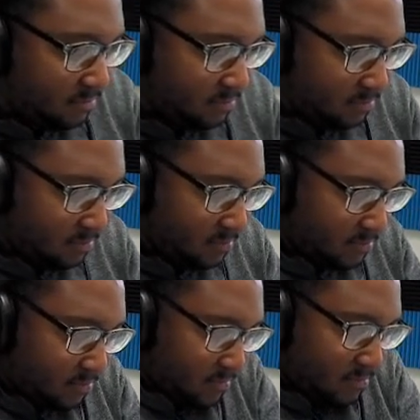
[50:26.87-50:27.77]

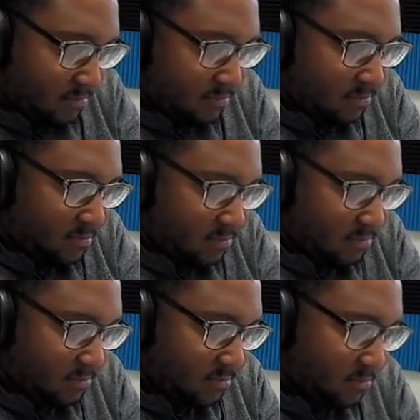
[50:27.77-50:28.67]

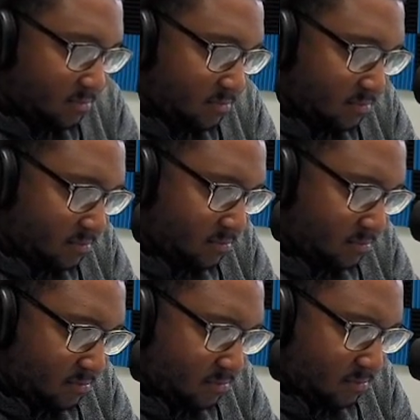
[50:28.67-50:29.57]

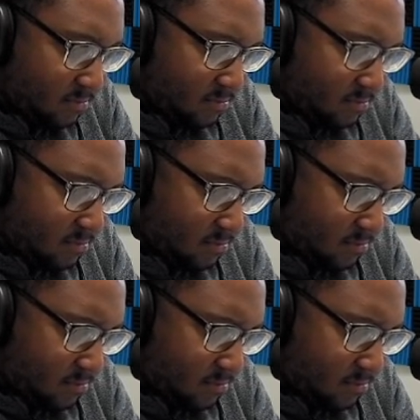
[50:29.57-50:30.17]
[no speech]